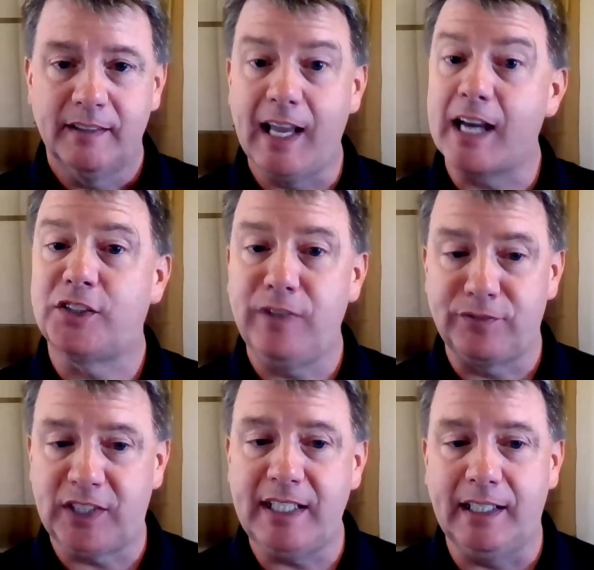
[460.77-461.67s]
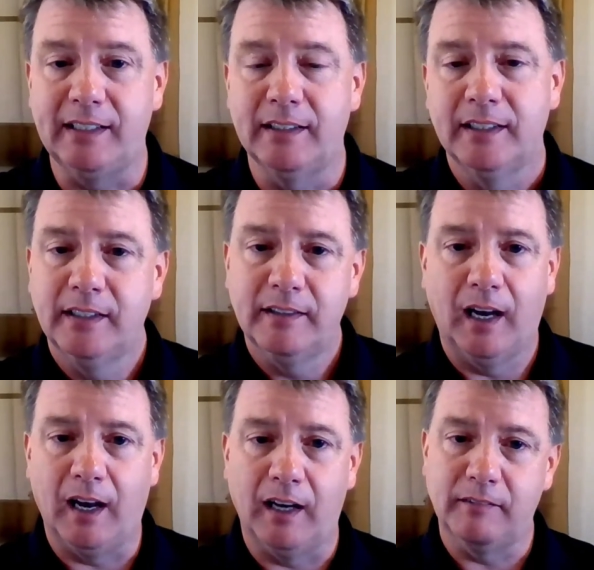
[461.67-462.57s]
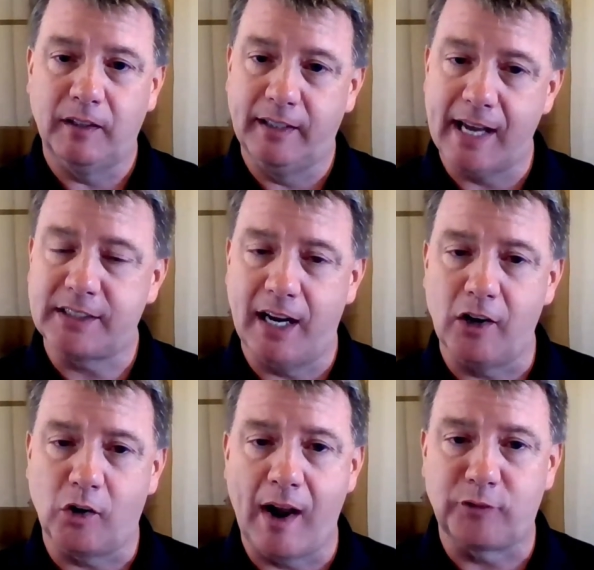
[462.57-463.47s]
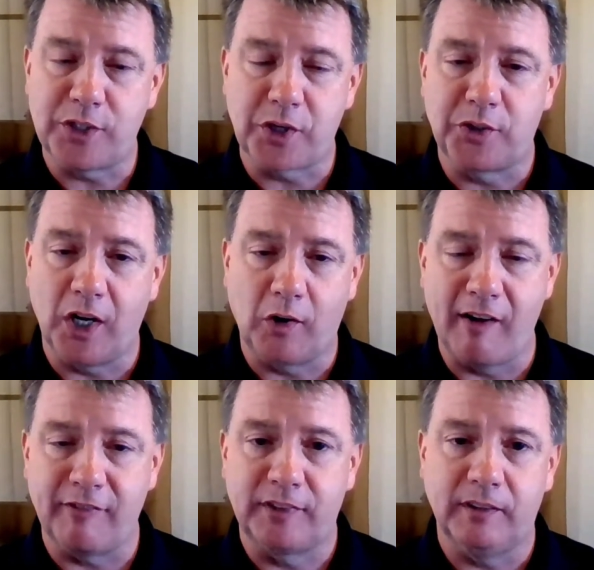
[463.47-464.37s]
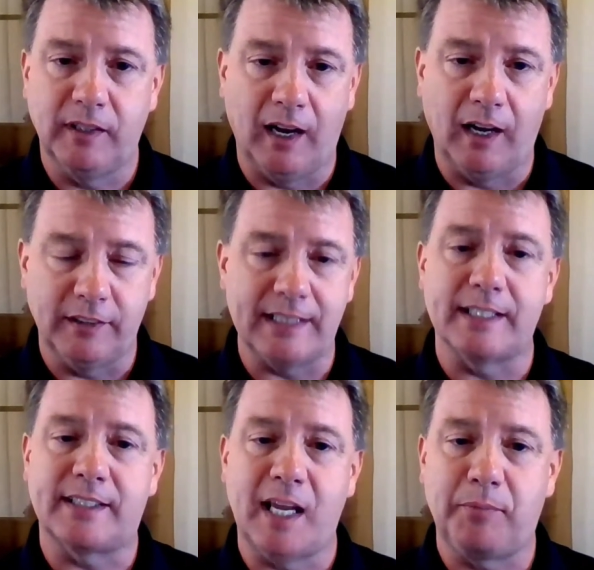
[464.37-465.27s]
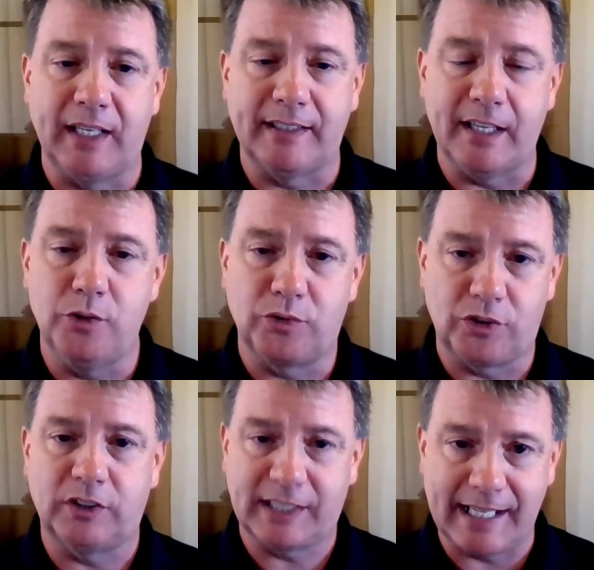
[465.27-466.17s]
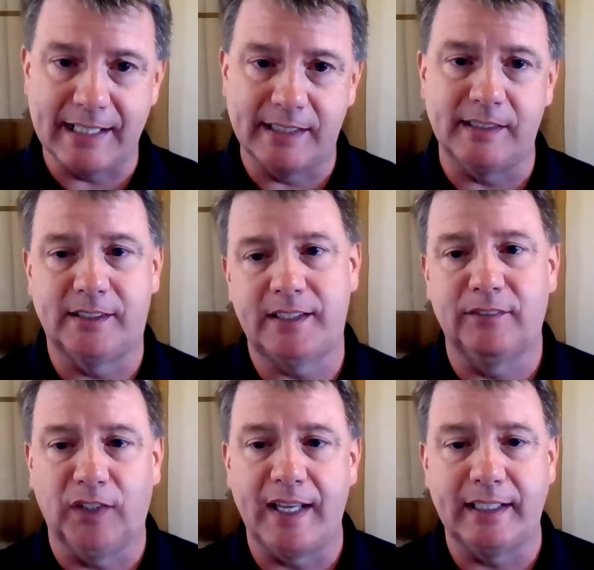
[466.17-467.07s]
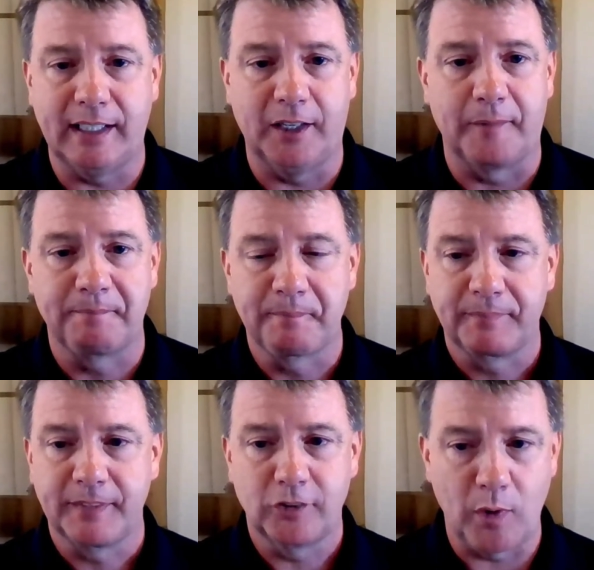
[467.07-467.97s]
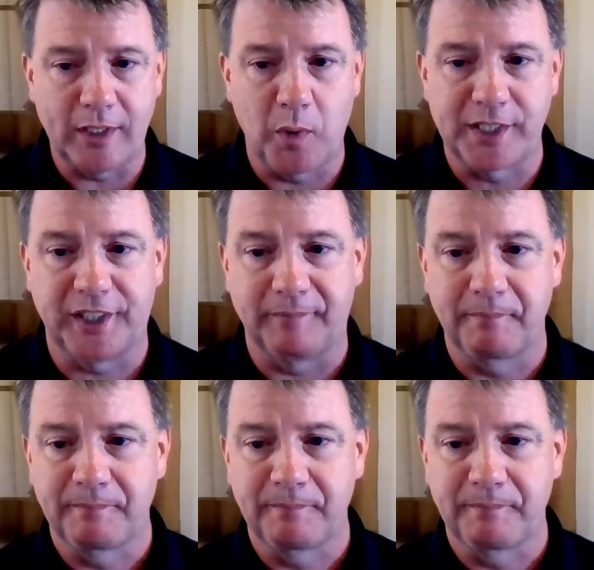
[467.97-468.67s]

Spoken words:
The X-15 NASA aircraft, research aircraft, did the same thing. They used skids instead of landing. Great question.